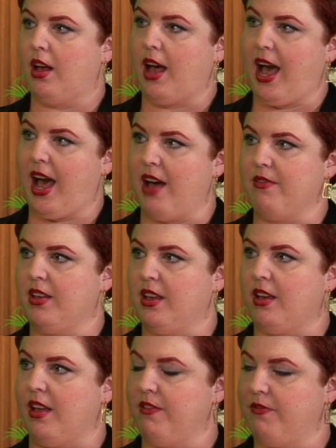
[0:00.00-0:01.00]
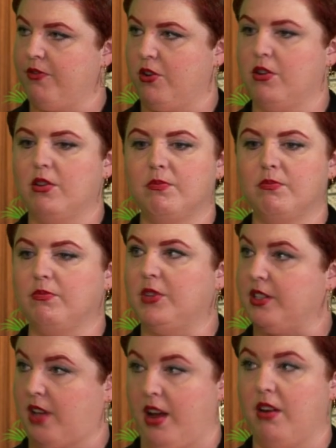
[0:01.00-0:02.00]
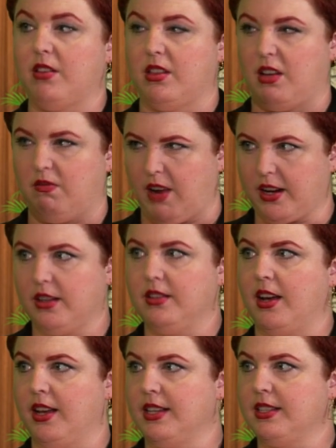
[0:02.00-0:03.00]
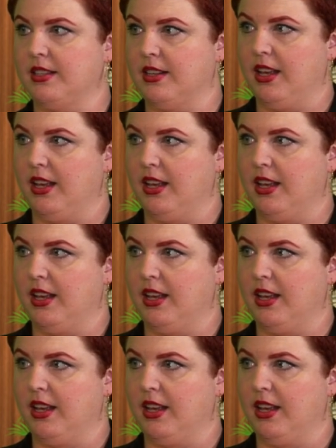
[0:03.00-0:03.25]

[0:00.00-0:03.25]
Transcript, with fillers: having a firm desire that they recognize